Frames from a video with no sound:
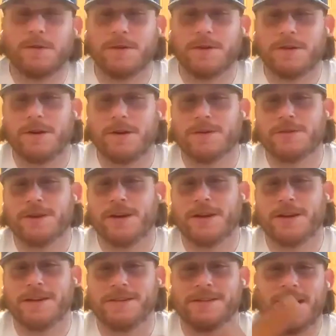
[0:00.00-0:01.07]
goal in dog
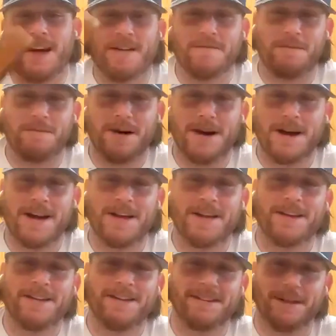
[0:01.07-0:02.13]
training is to have
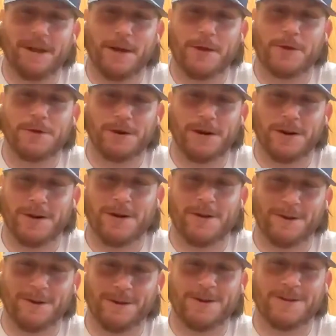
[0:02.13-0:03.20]
my leather training
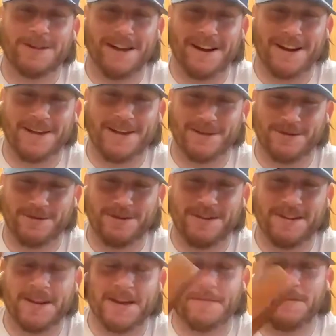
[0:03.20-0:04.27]
collar look like his one
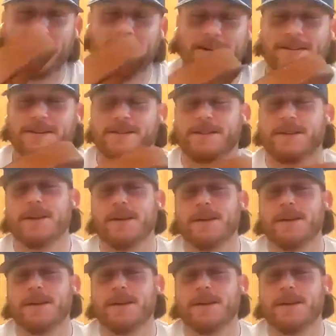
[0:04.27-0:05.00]
day because